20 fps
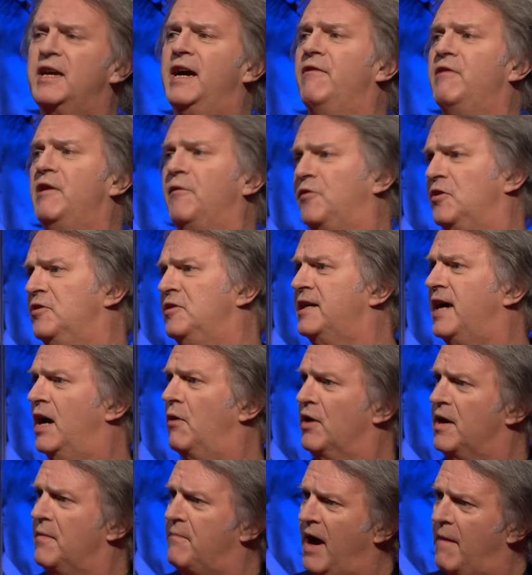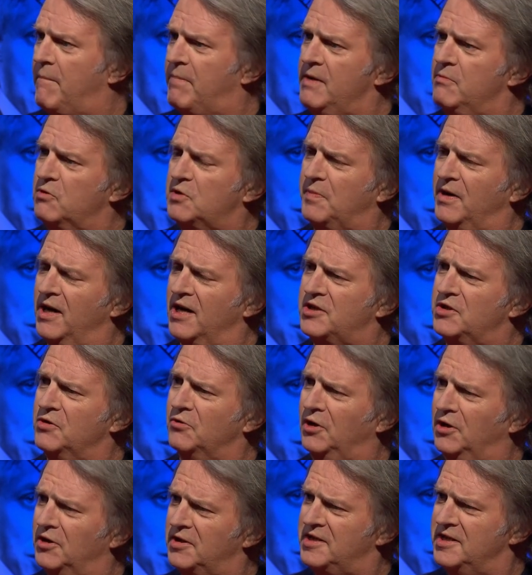area for you to go on about people's
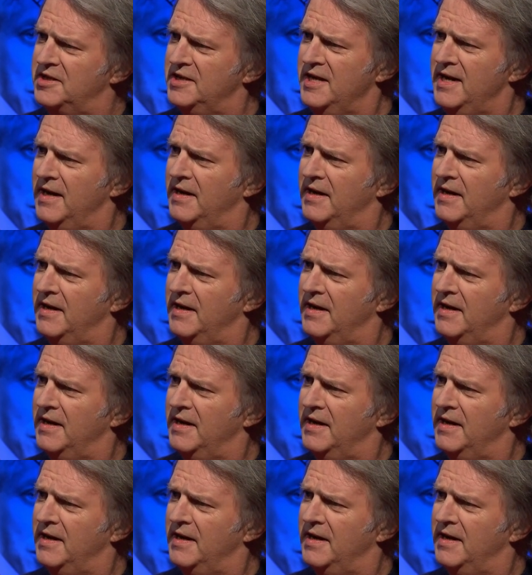personal looks, isn't it?